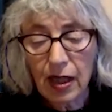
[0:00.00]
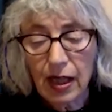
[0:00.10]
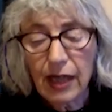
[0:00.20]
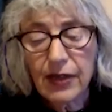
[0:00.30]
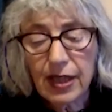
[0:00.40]

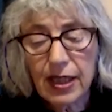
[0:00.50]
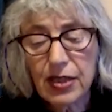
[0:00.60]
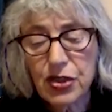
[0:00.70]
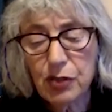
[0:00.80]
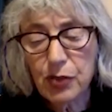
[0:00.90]
In the
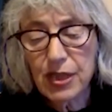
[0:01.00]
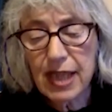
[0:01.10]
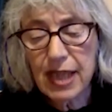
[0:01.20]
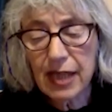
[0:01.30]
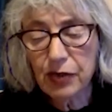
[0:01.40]
kitchen, we
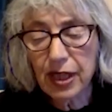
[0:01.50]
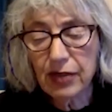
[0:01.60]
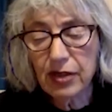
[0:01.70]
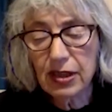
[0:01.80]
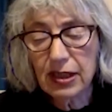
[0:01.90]
sat around
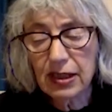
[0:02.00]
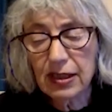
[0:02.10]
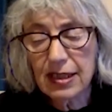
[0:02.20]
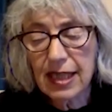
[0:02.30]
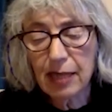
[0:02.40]
the little
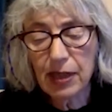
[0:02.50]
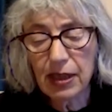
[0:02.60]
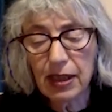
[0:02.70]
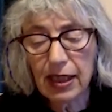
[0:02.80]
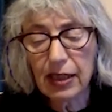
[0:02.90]

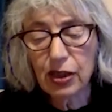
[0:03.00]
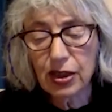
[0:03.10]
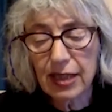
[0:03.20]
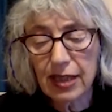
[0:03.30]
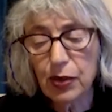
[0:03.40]
table and
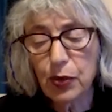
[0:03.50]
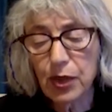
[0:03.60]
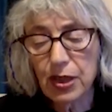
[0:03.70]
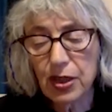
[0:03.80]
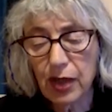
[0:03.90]
looked out the
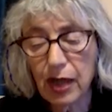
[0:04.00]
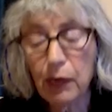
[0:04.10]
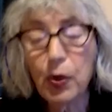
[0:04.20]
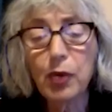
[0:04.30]
window at what